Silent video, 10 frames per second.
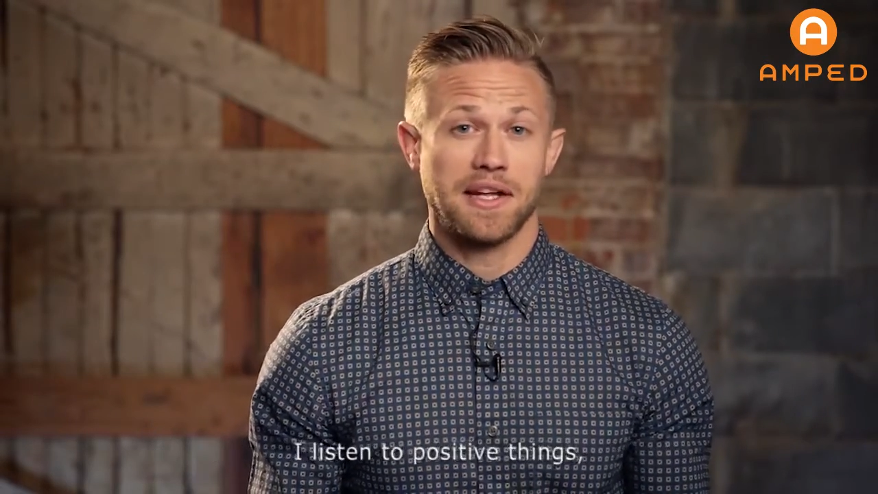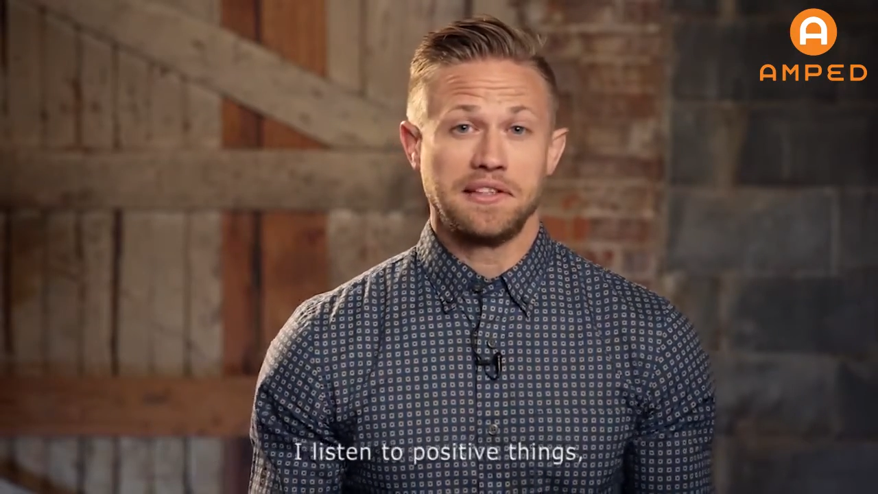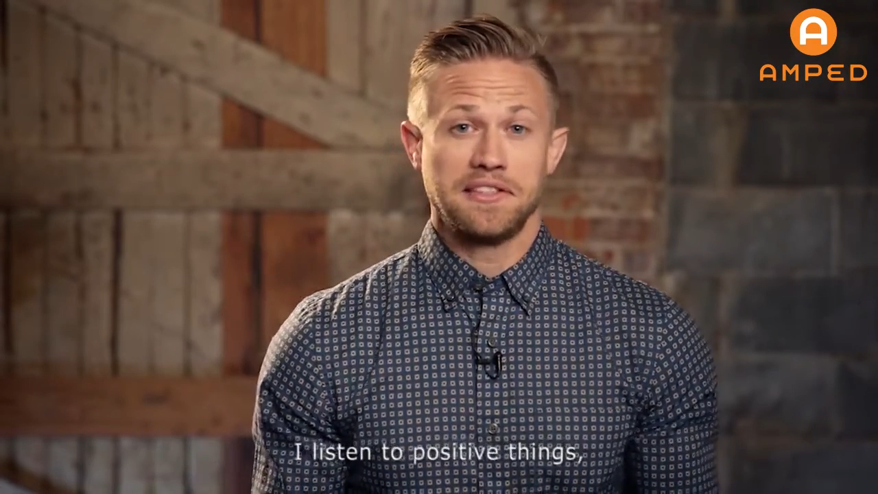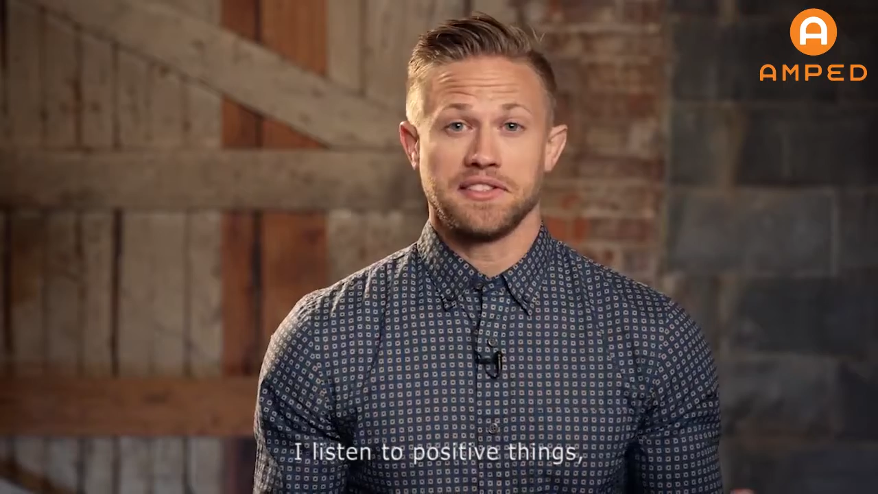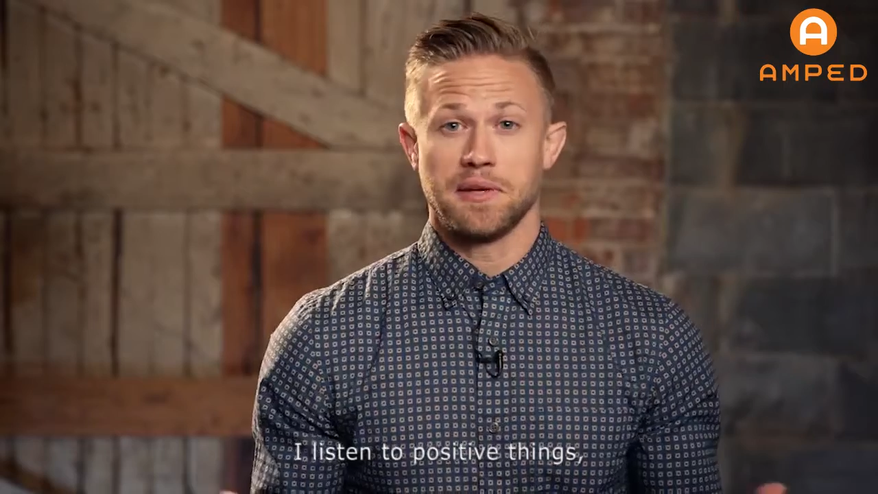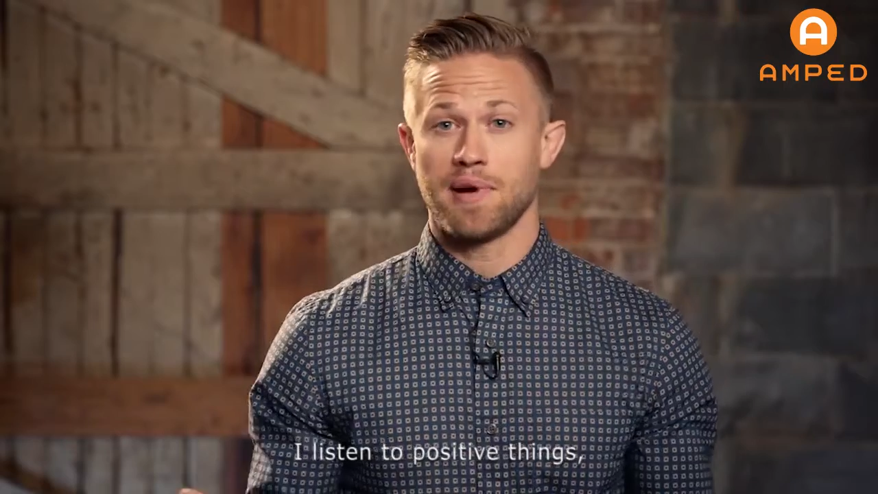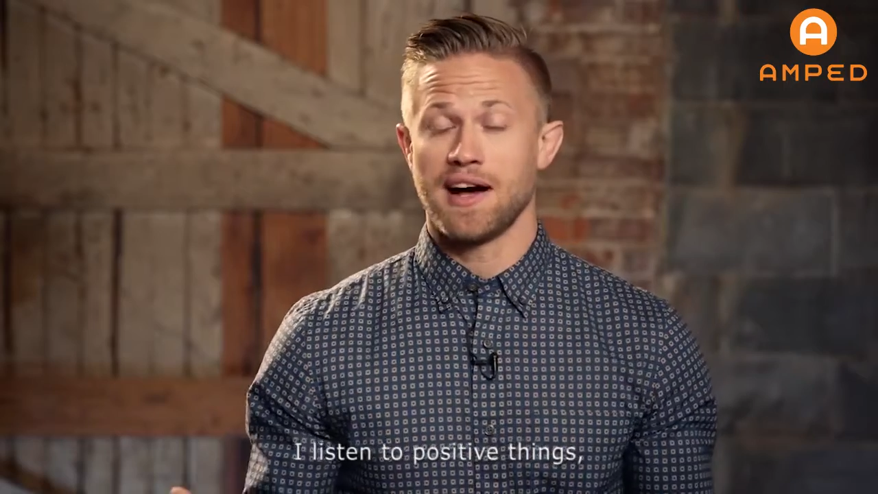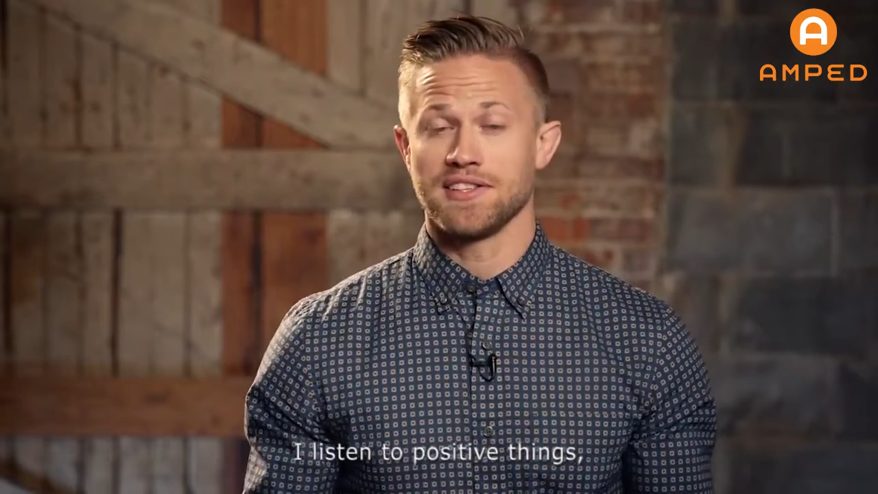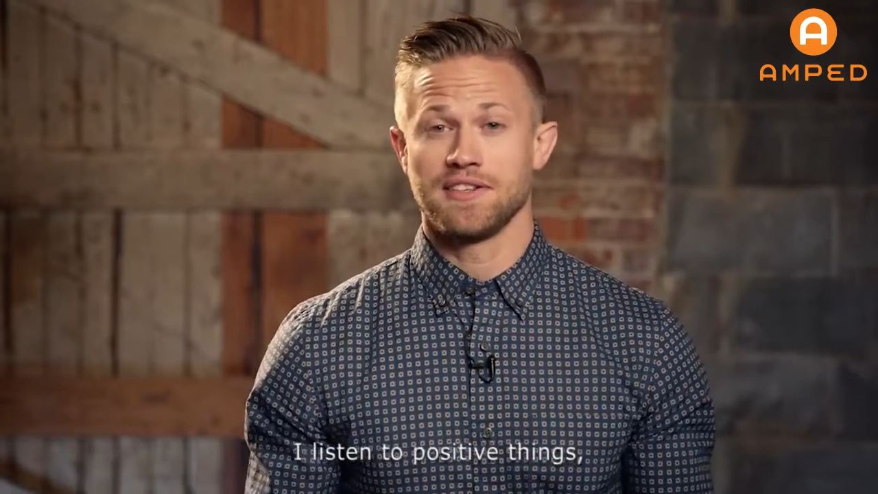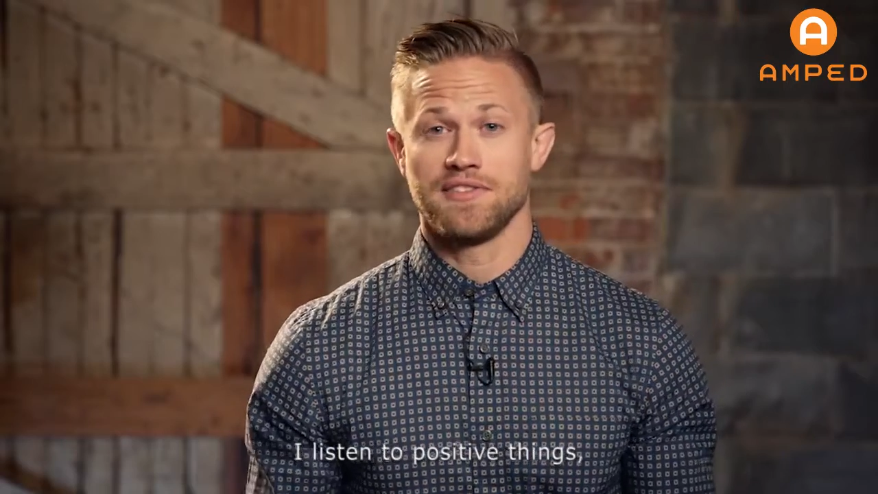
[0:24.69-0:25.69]
I listen to
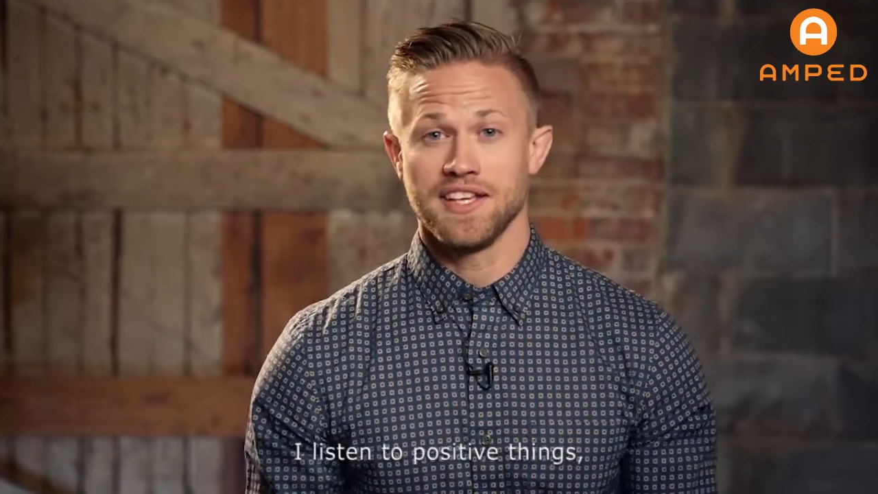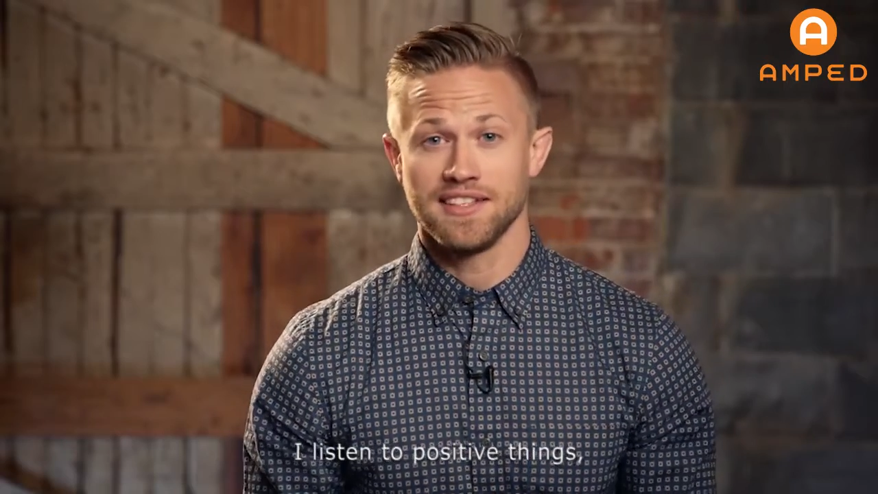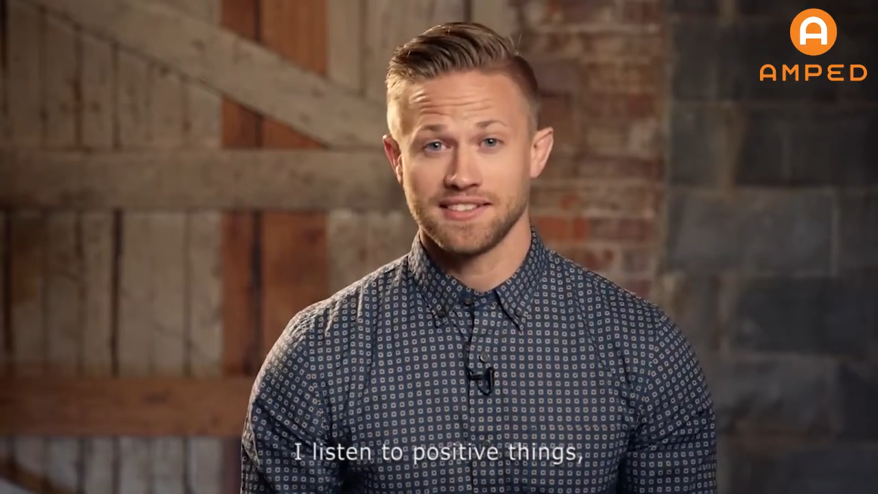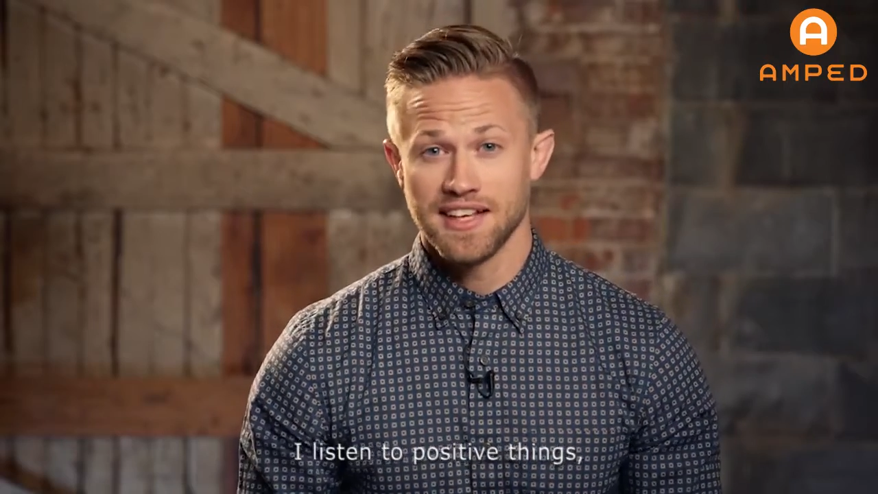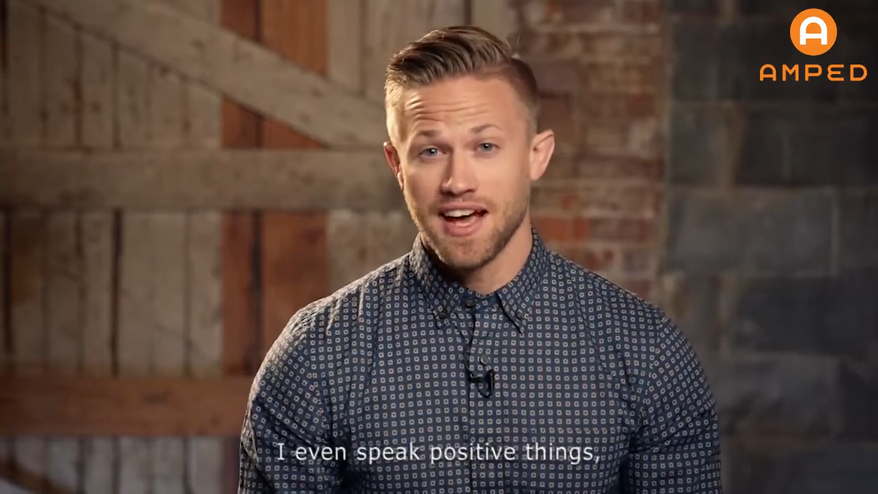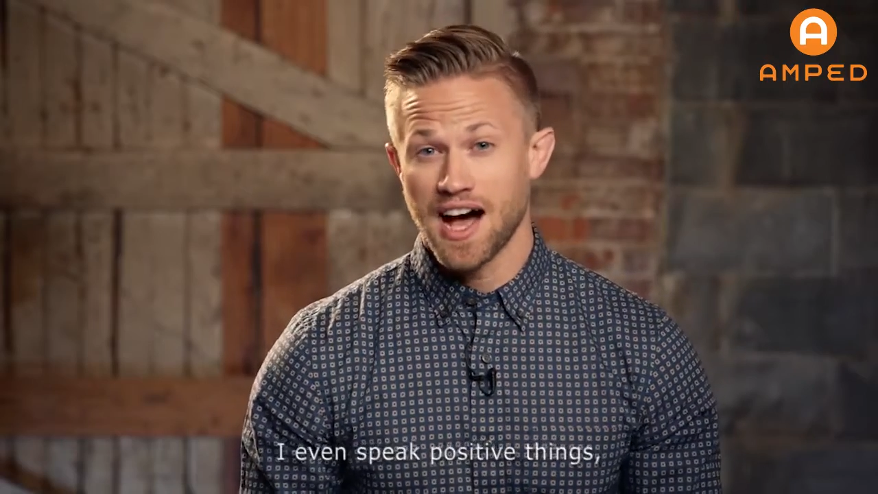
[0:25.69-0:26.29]
positive things.